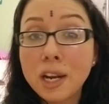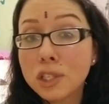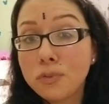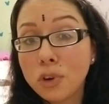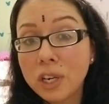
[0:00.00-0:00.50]

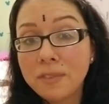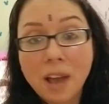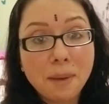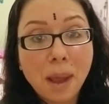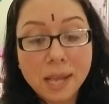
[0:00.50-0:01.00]
it's for a
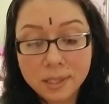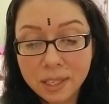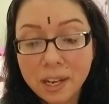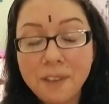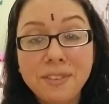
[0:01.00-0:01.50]
divine
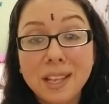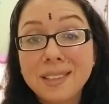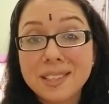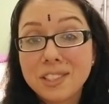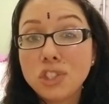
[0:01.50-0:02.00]
masculine, I feel like
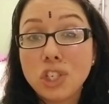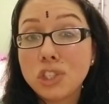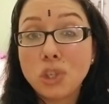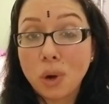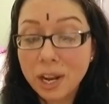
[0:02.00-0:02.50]
this is
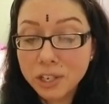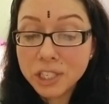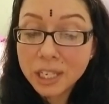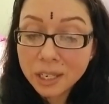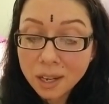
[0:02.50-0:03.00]
just your
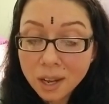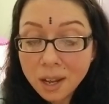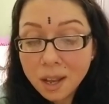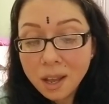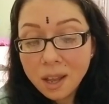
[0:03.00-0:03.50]
energy.
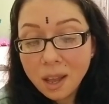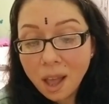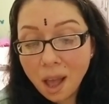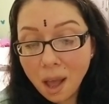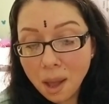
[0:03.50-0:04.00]

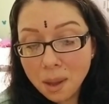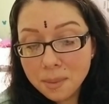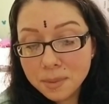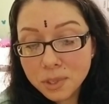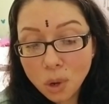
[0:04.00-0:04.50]

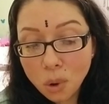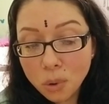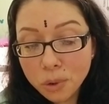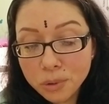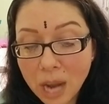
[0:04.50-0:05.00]
So
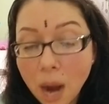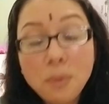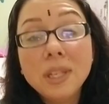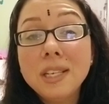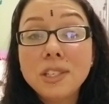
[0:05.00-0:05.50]
they're not
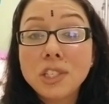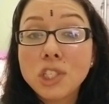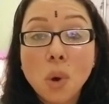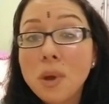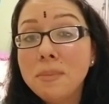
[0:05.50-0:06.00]
really
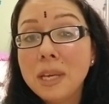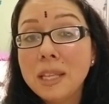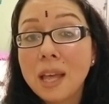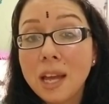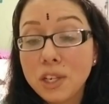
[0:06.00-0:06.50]
showing me
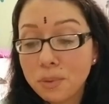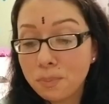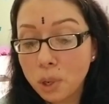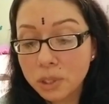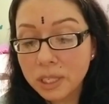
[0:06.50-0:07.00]
that your
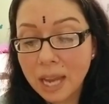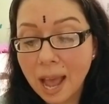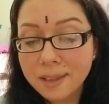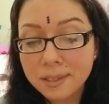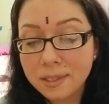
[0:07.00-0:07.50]
person
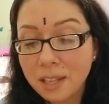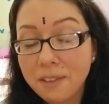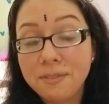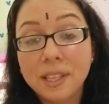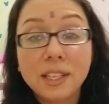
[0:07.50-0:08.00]
has the
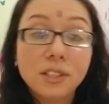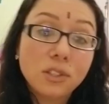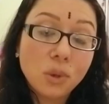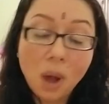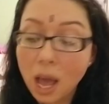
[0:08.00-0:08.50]
same feelings.
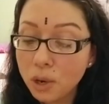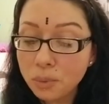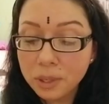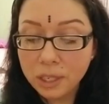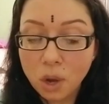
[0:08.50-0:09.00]
So I don't
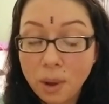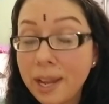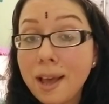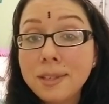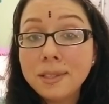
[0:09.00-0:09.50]
really know. I
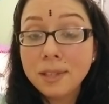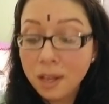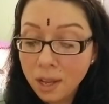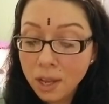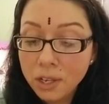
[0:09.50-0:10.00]
guess
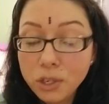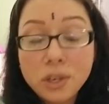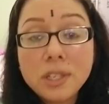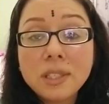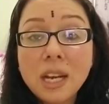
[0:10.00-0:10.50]
you're
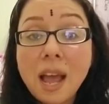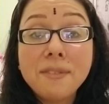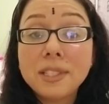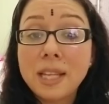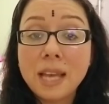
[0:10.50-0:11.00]
just going to
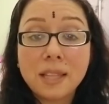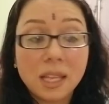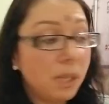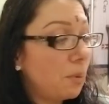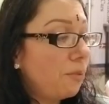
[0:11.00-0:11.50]
have to take that
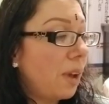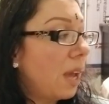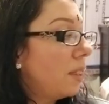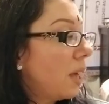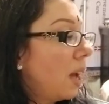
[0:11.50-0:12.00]
leap of
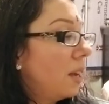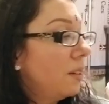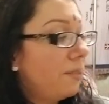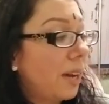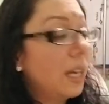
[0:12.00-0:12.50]
faith
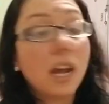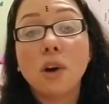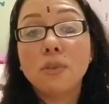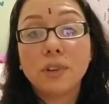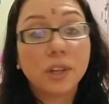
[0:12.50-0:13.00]
and find
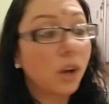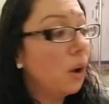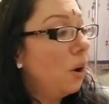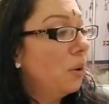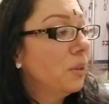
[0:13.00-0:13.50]
out,
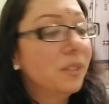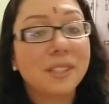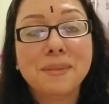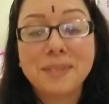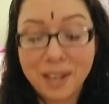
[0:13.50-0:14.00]
Virgos.
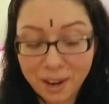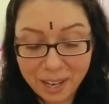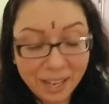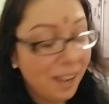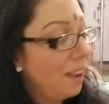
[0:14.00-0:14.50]
I'm sorry.